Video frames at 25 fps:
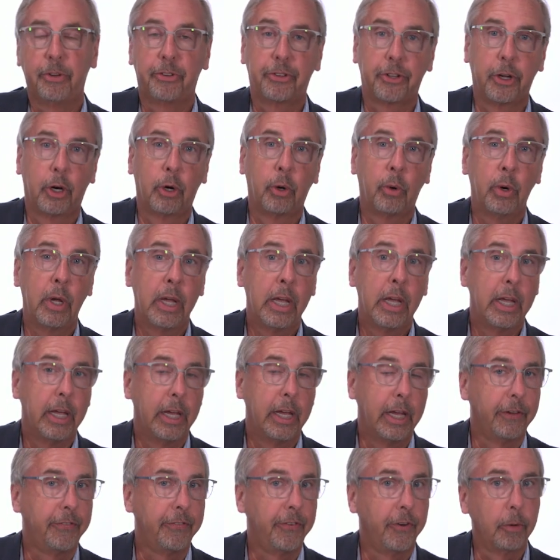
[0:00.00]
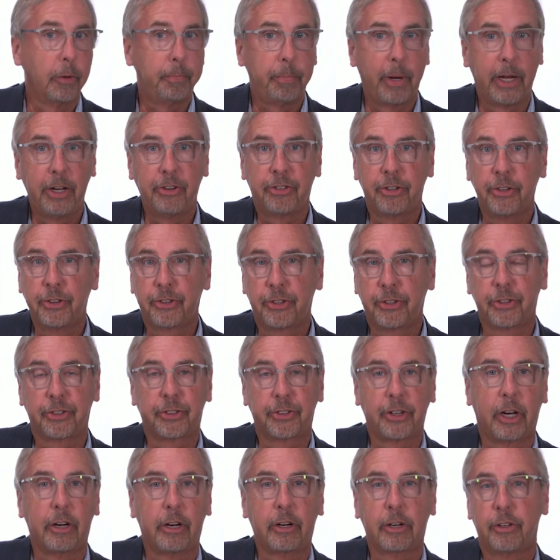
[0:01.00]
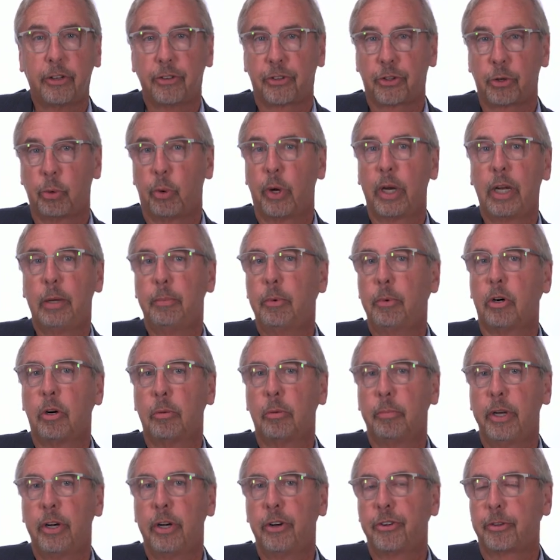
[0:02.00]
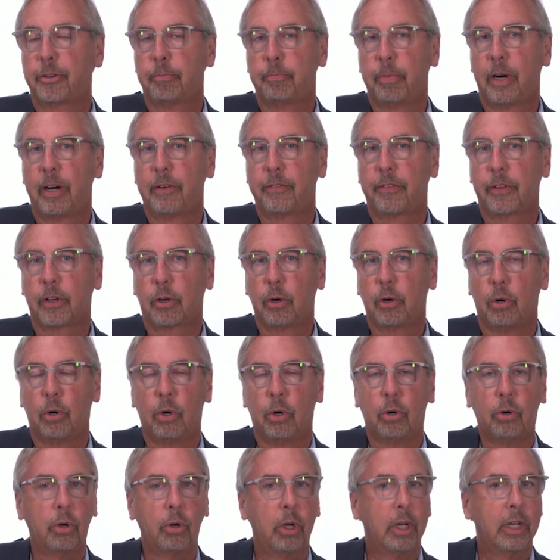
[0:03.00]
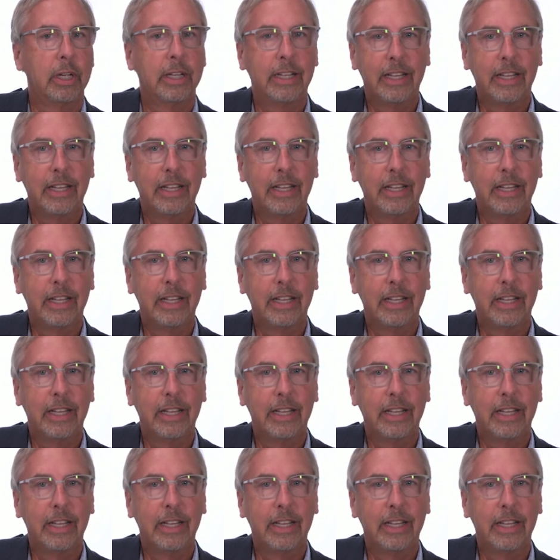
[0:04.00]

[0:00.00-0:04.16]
So if your patient's systolic is 20 millimeters above the goal,